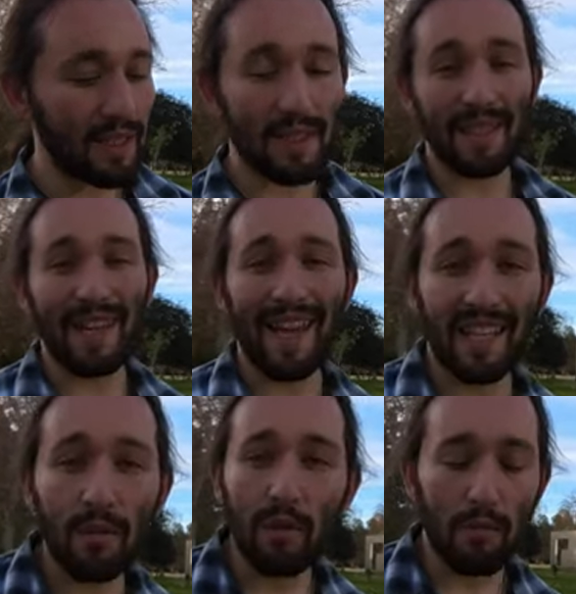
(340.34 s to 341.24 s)
at least in
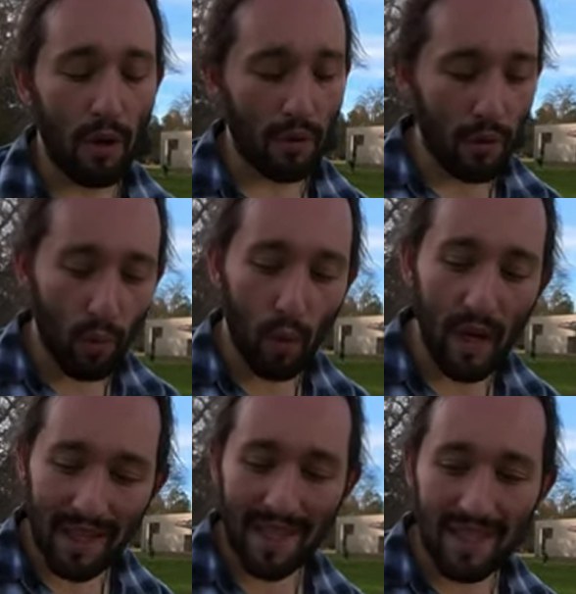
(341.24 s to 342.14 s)
that gimbal mode
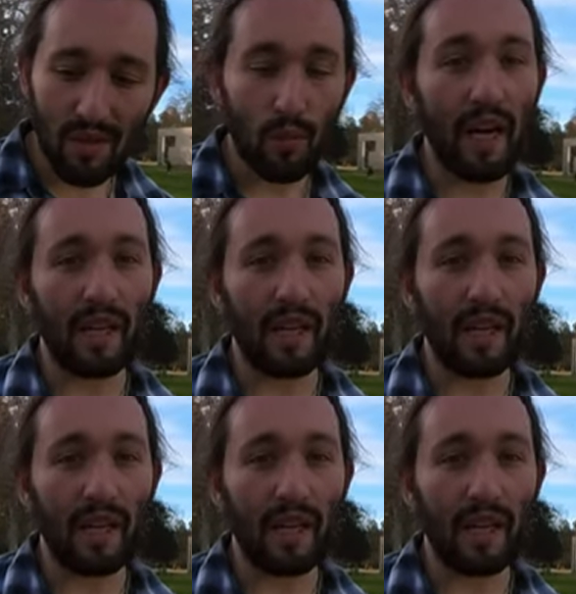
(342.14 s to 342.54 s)
with this